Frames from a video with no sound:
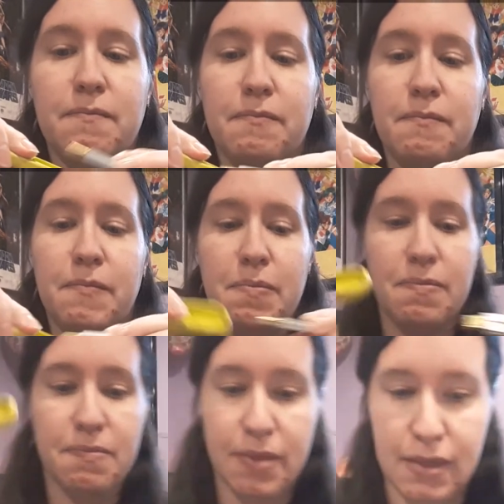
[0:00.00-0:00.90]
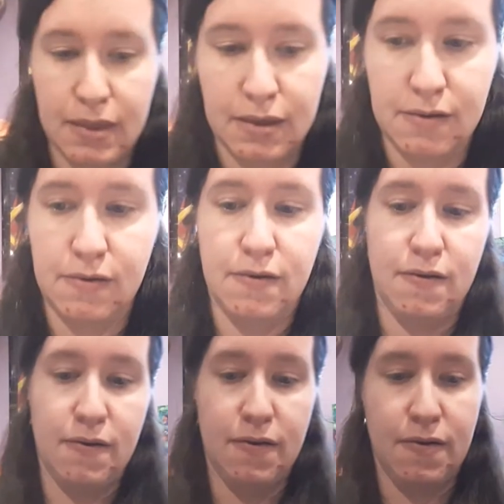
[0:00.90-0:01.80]

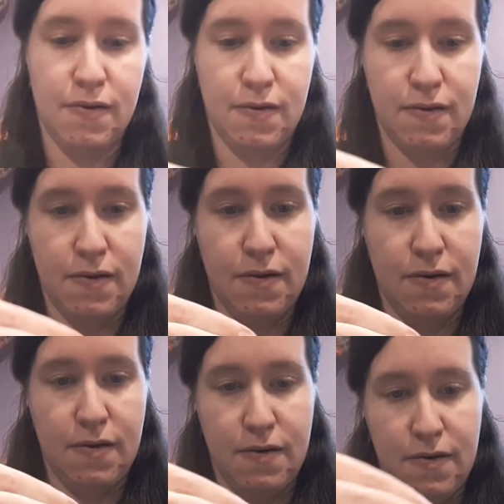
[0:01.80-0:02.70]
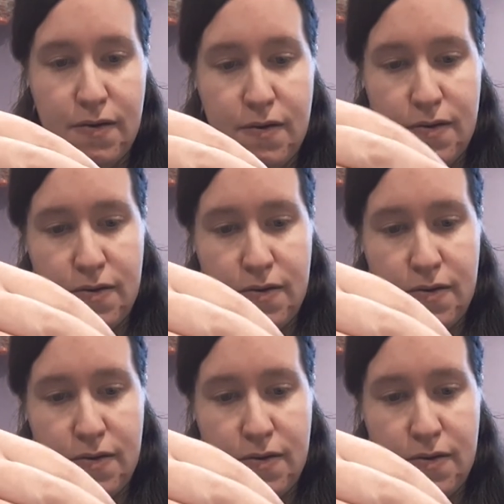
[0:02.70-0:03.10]
[no speech]